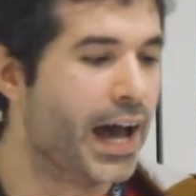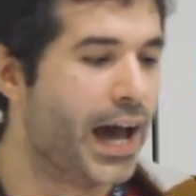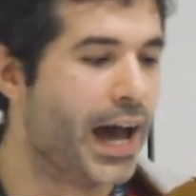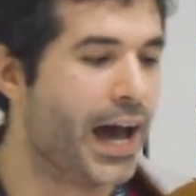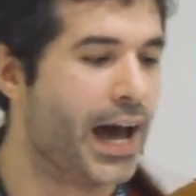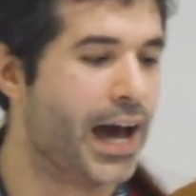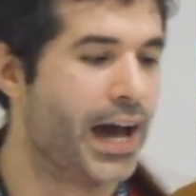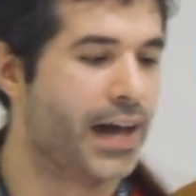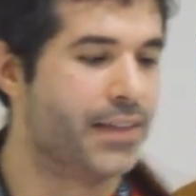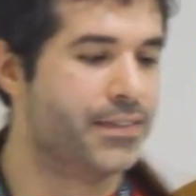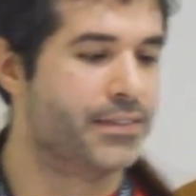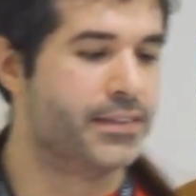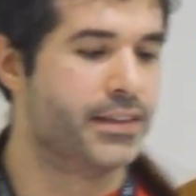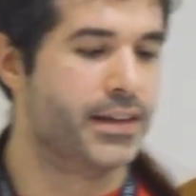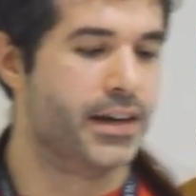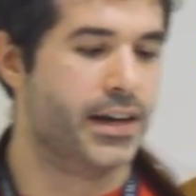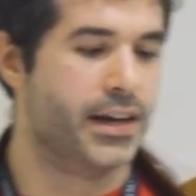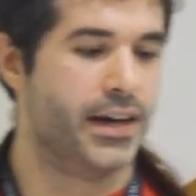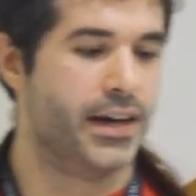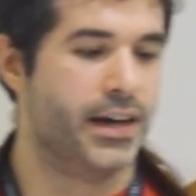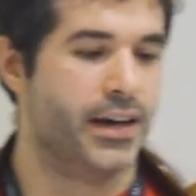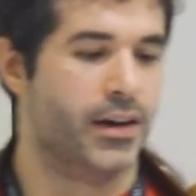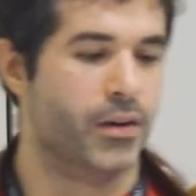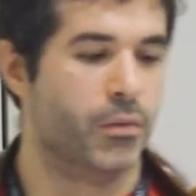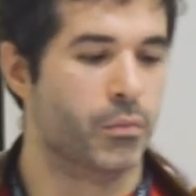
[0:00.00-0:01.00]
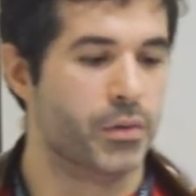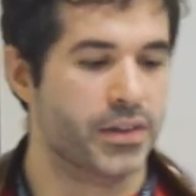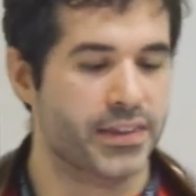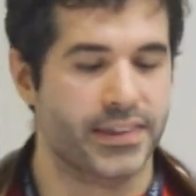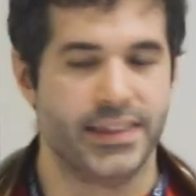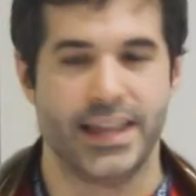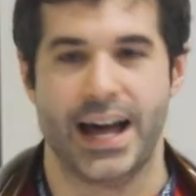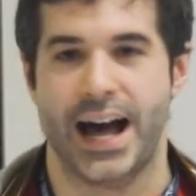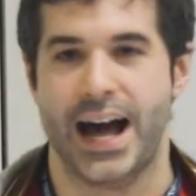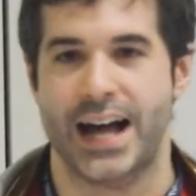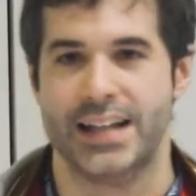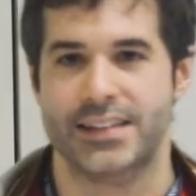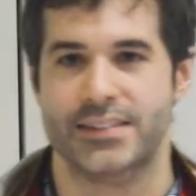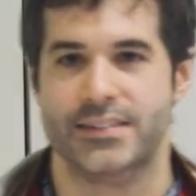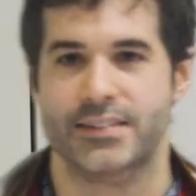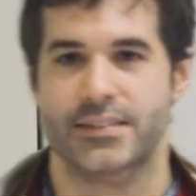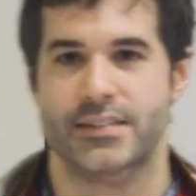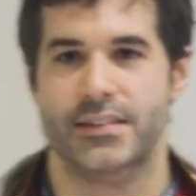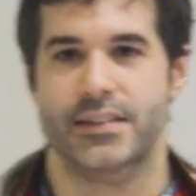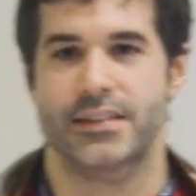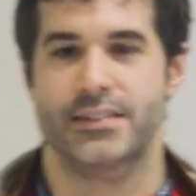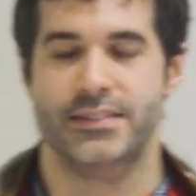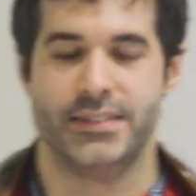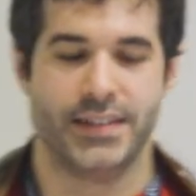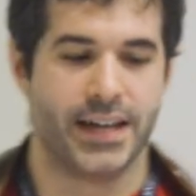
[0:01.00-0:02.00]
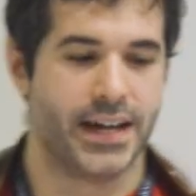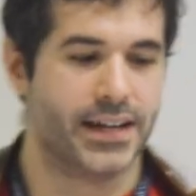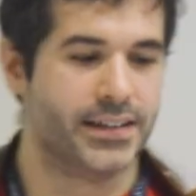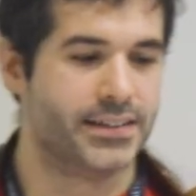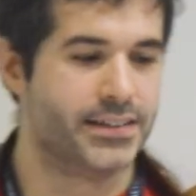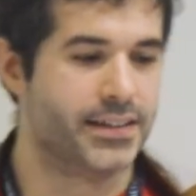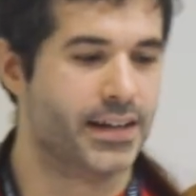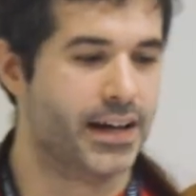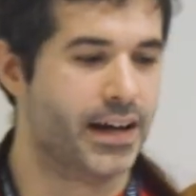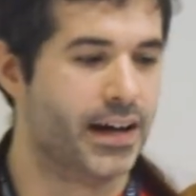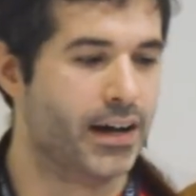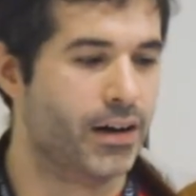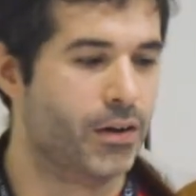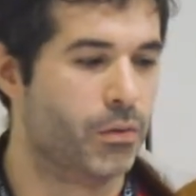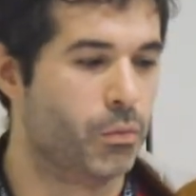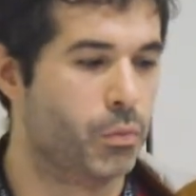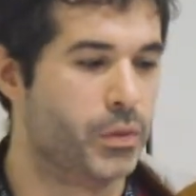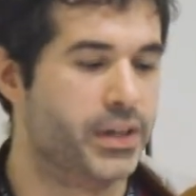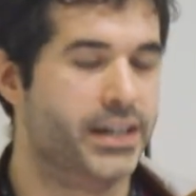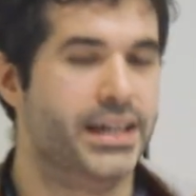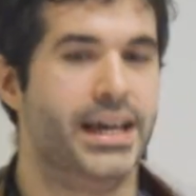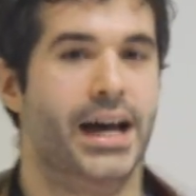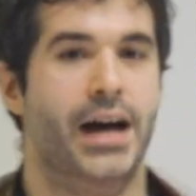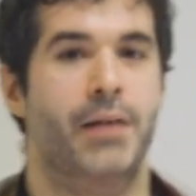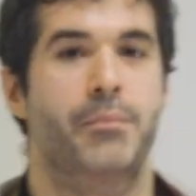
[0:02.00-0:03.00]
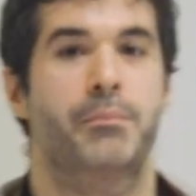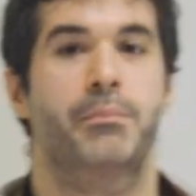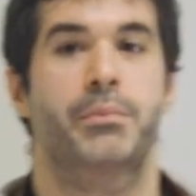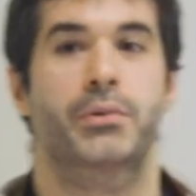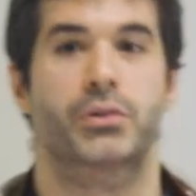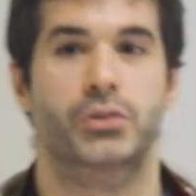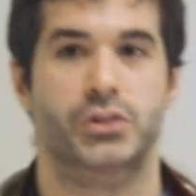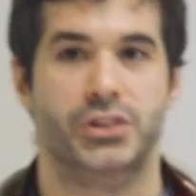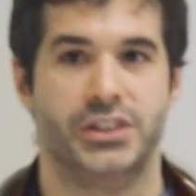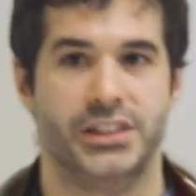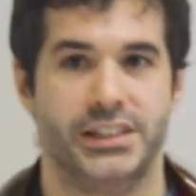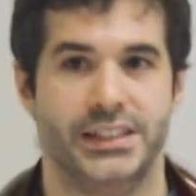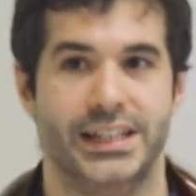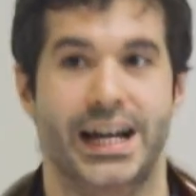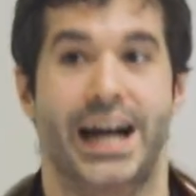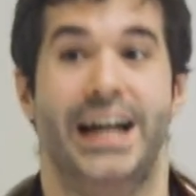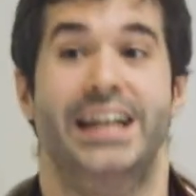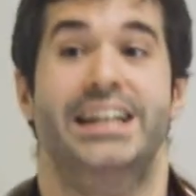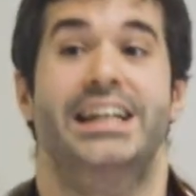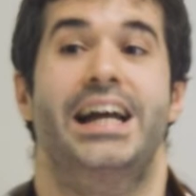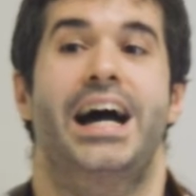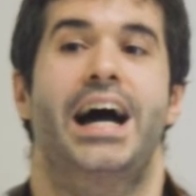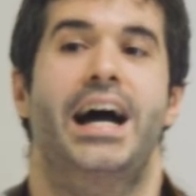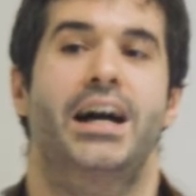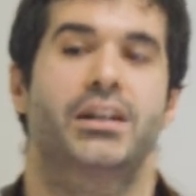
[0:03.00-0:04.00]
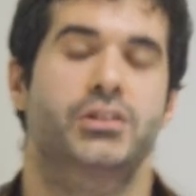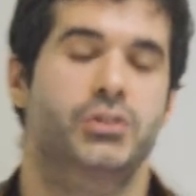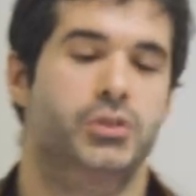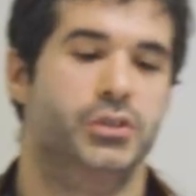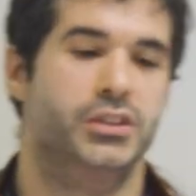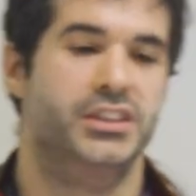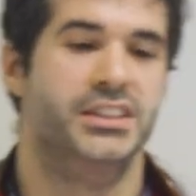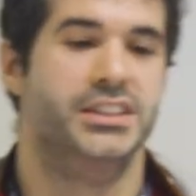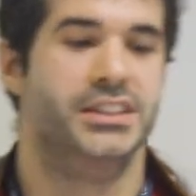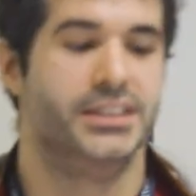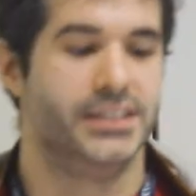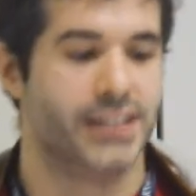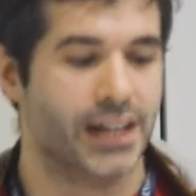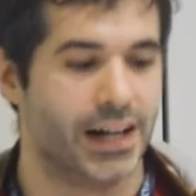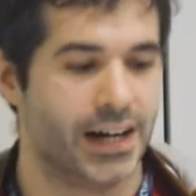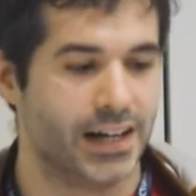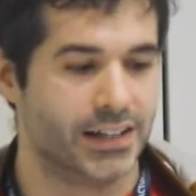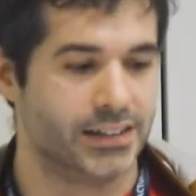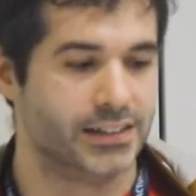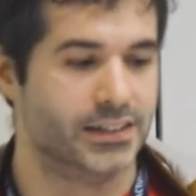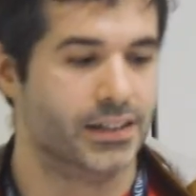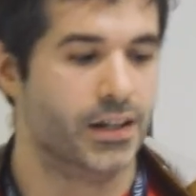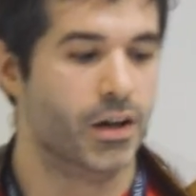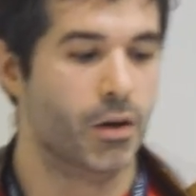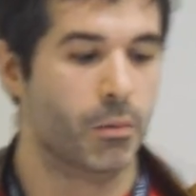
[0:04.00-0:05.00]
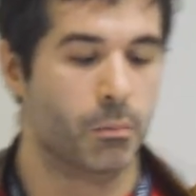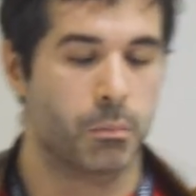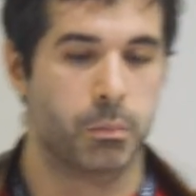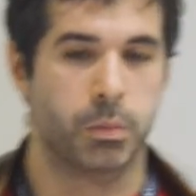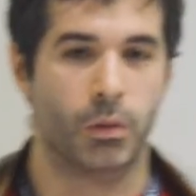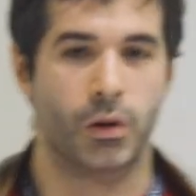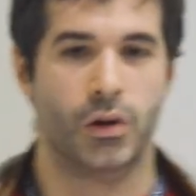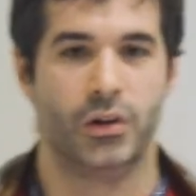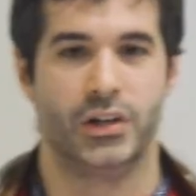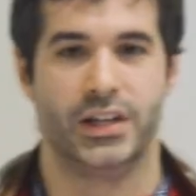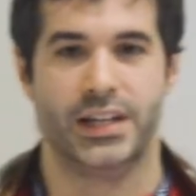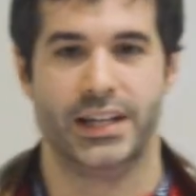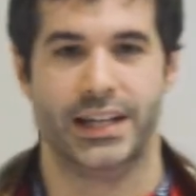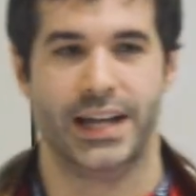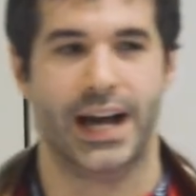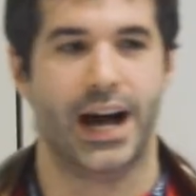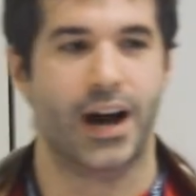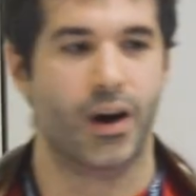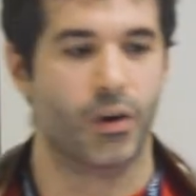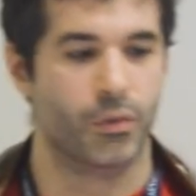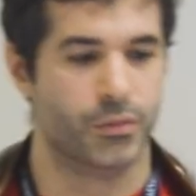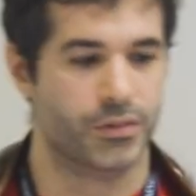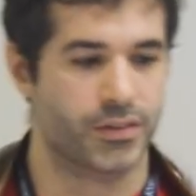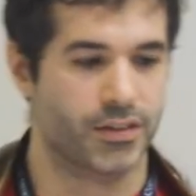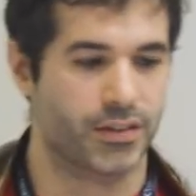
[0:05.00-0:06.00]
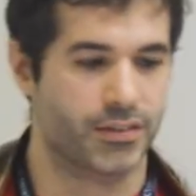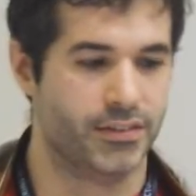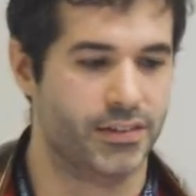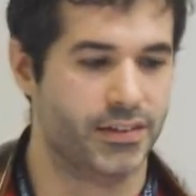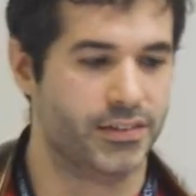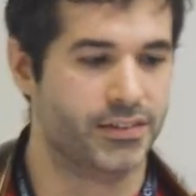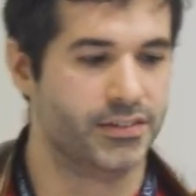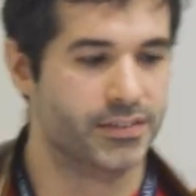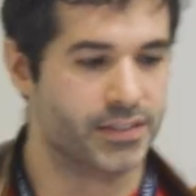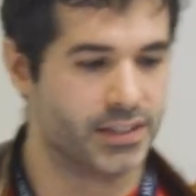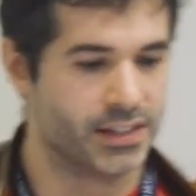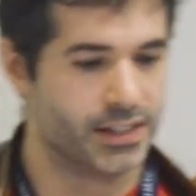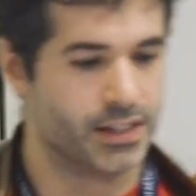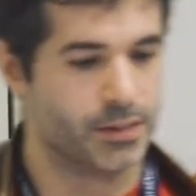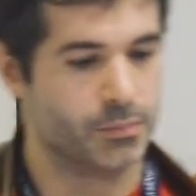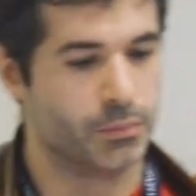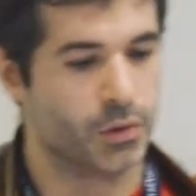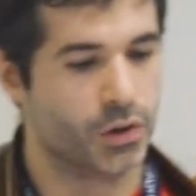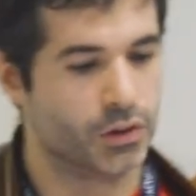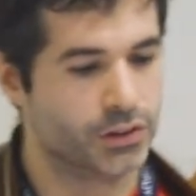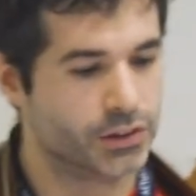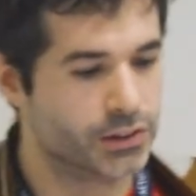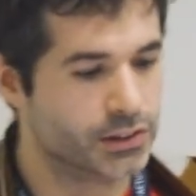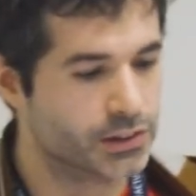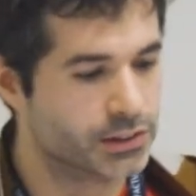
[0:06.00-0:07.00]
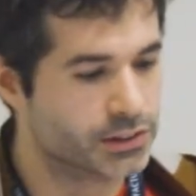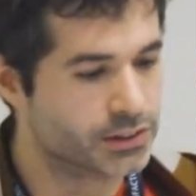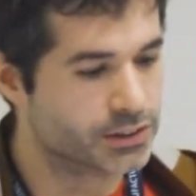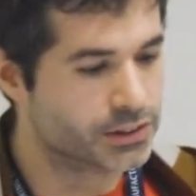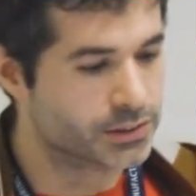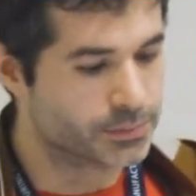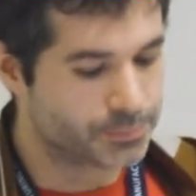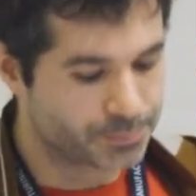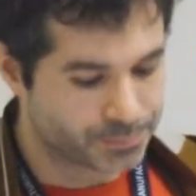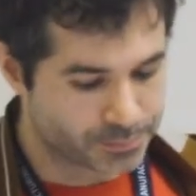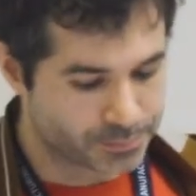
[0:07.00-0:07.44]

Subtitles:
and with that data, we can proceed and actually start blocking out the 3D models.